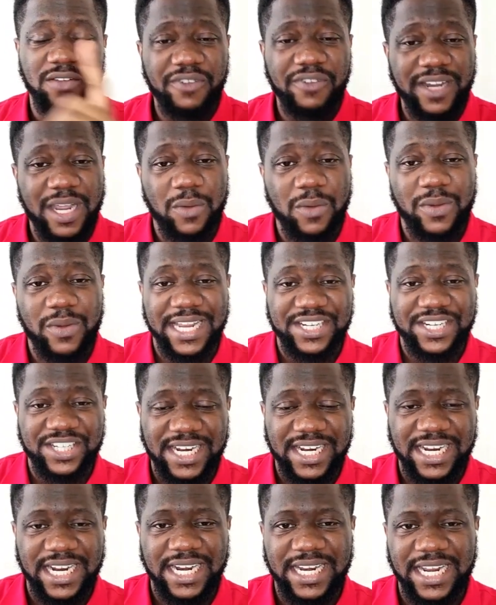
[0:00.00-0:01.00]
Don't forget what I
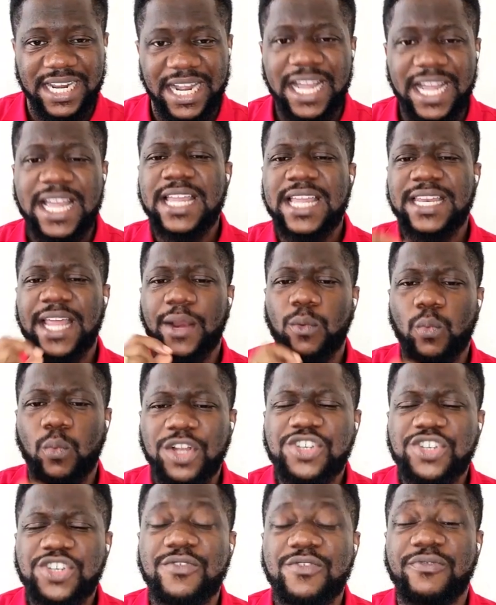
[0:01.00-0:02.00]
shared earlier that
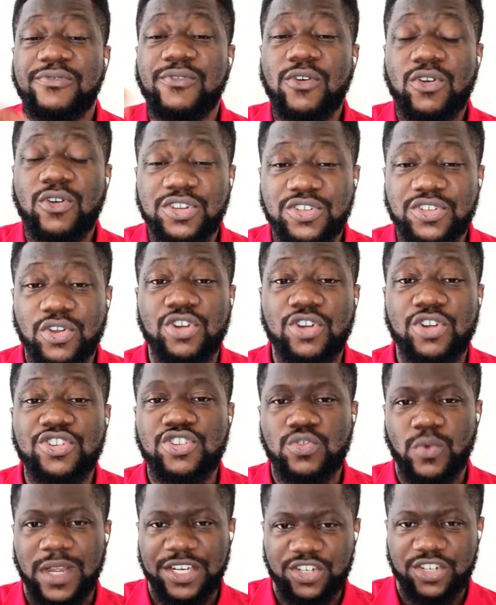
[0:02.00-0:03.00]
what you focus
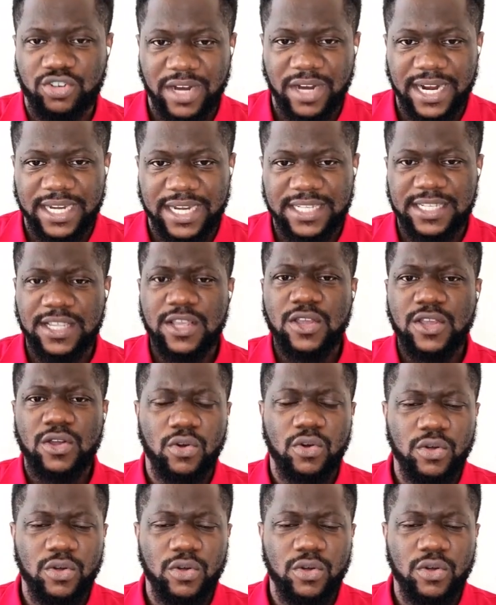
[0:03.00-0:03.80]
on, you attract.